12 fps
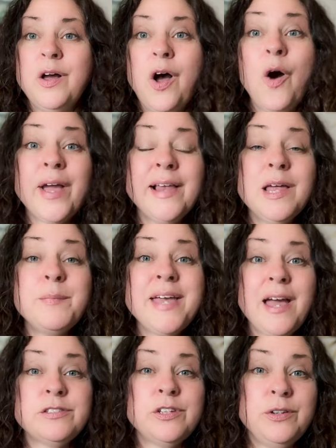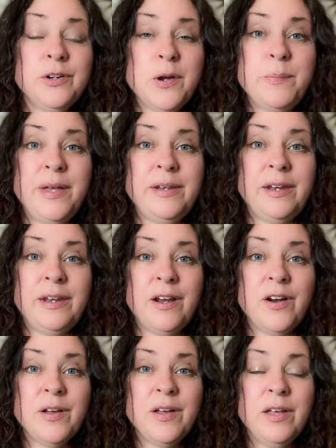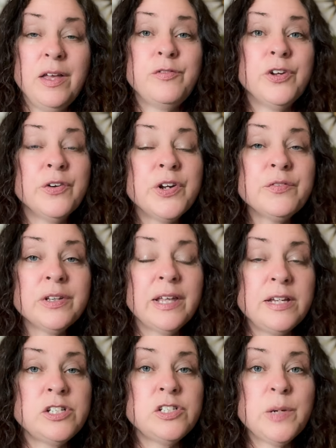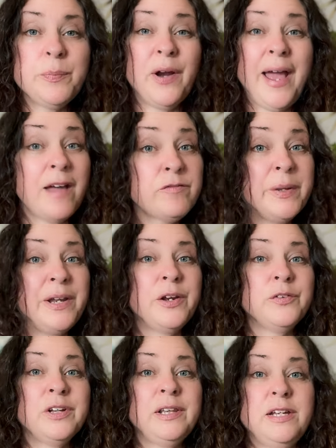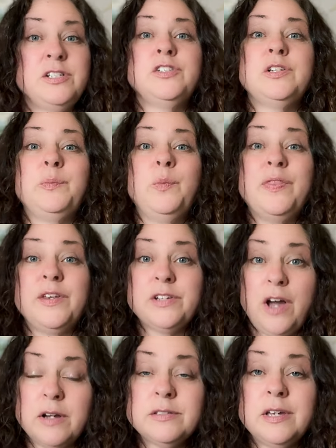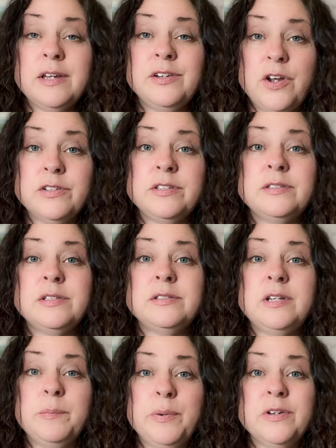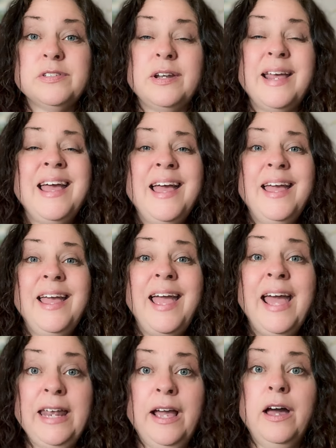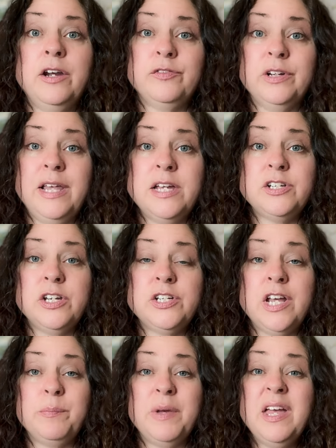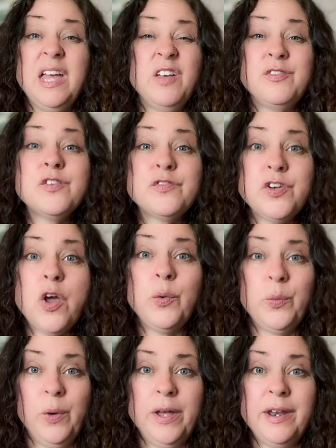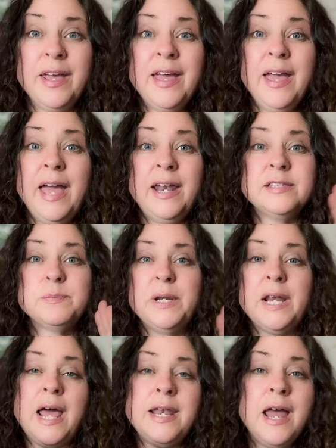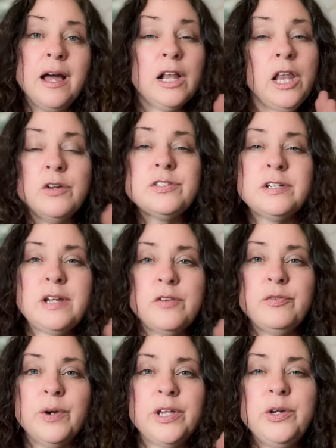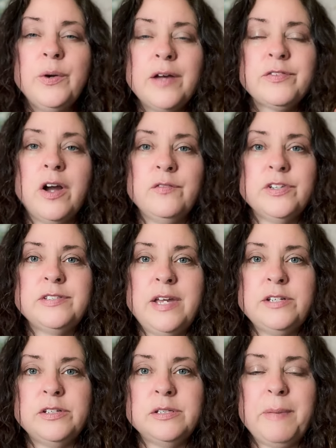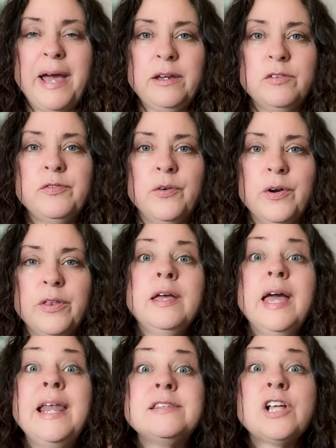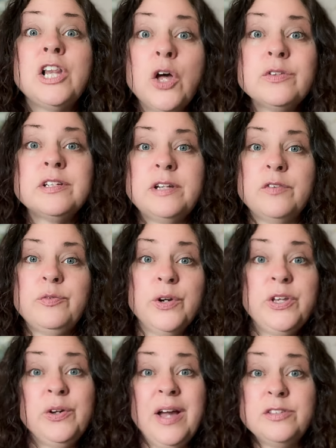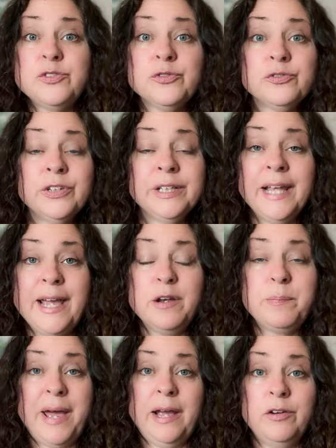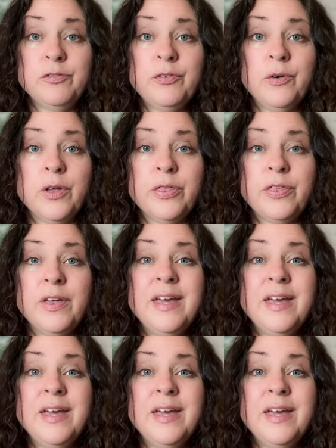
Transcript: Okay, let me ask you your opinion here. If you're in a relationship or have been in a relationship with a toxic, narcissistic person, any kind of relationship, if you've known one, and it's been close enough where you have conversations back and forth, and it's close enough where you guys relate back and forth,